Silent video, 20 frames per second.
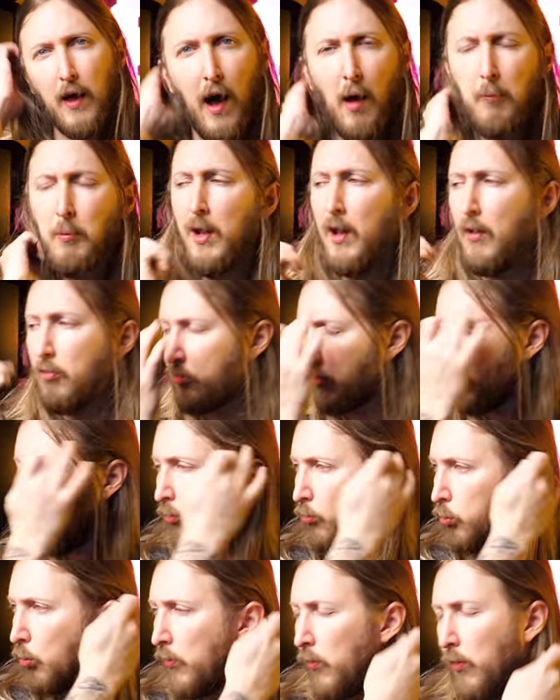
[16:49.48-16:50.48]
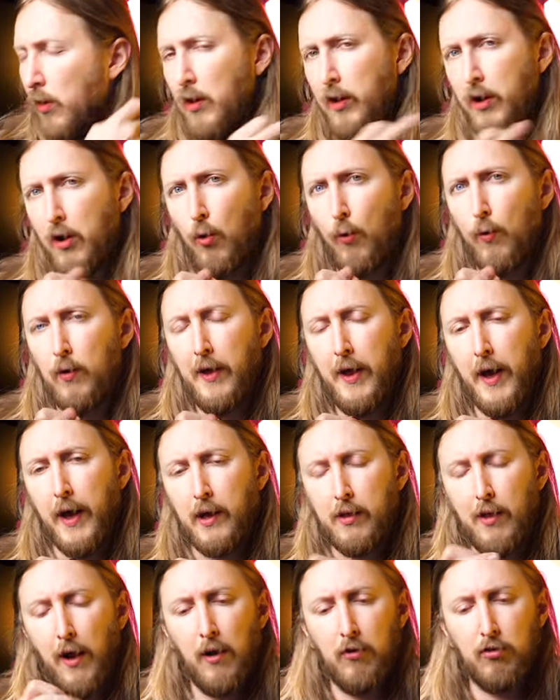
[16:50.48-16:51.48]
I mean, it starts with a really cool
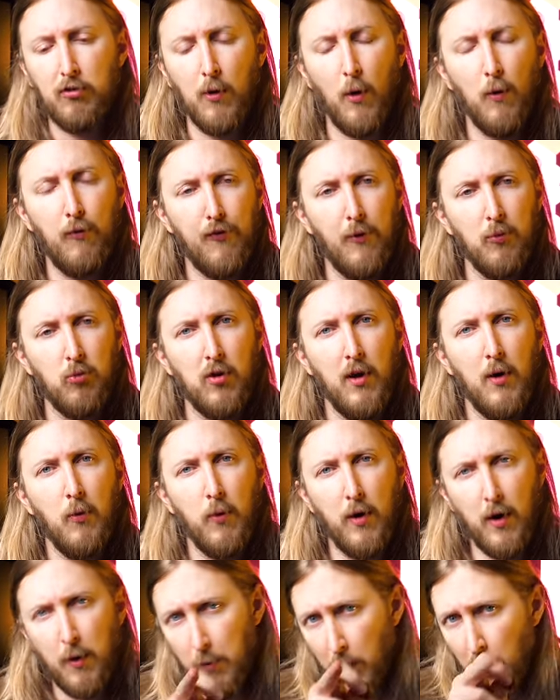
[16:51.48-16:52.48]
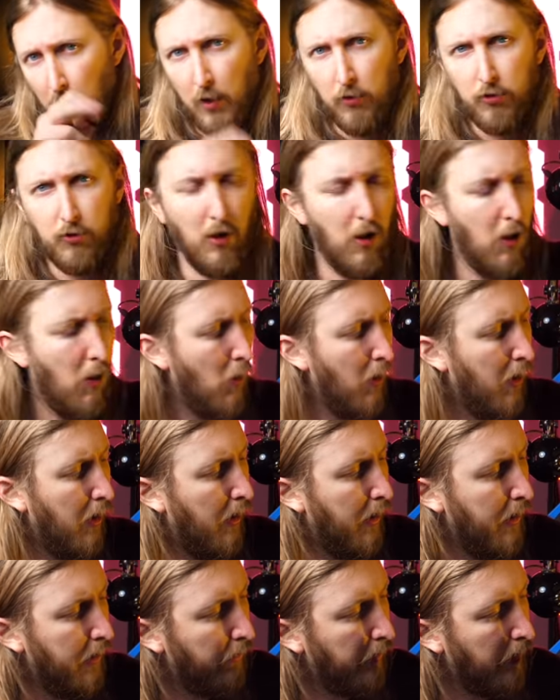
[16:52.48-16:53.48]
lick that I stole from somewhere, so
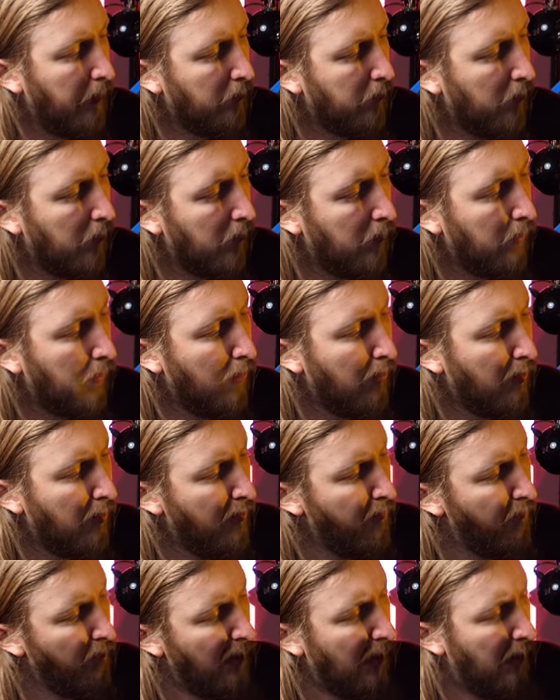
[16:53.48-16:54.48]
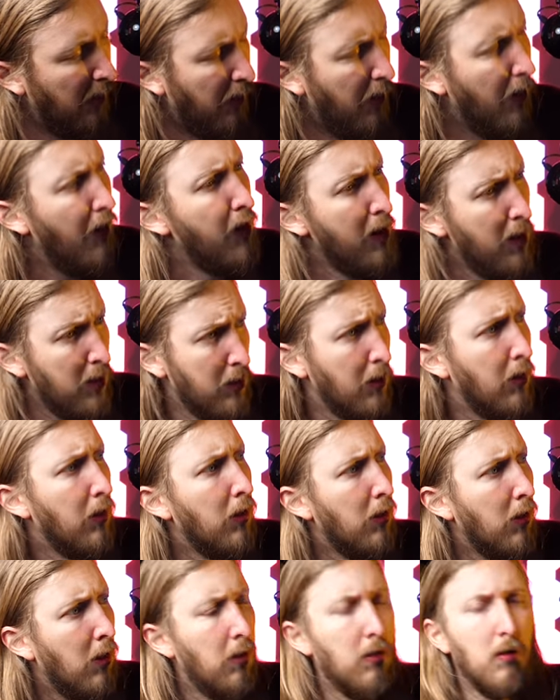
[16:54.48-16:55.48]
here it is.
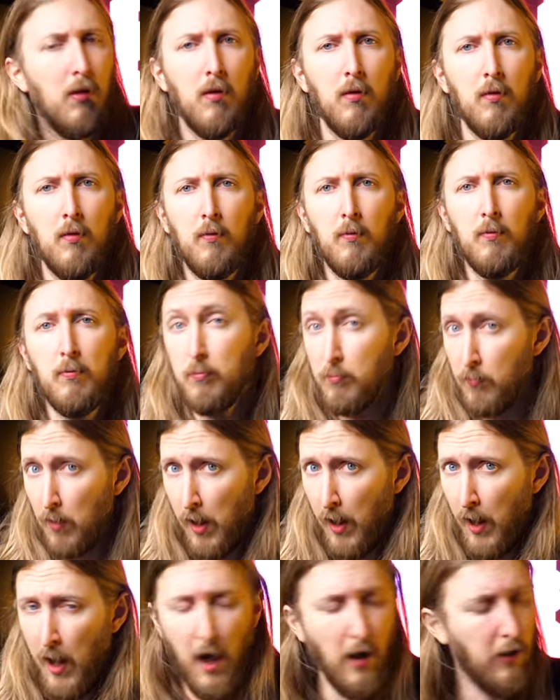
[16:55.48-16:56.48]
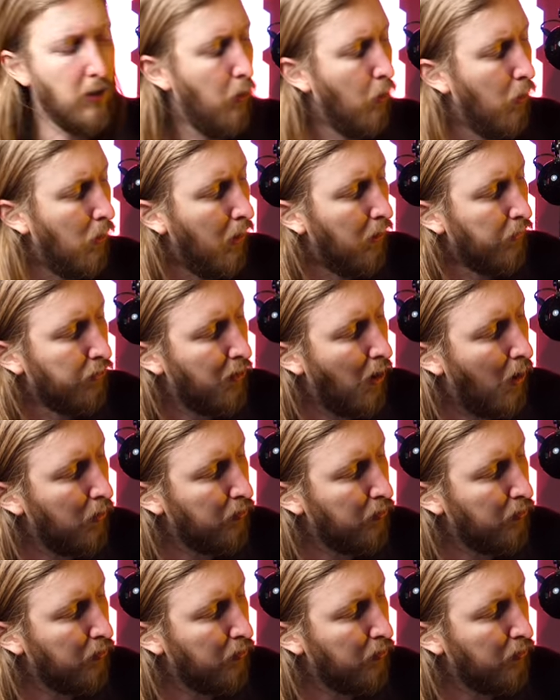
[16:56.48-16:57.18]
Ah, cool, so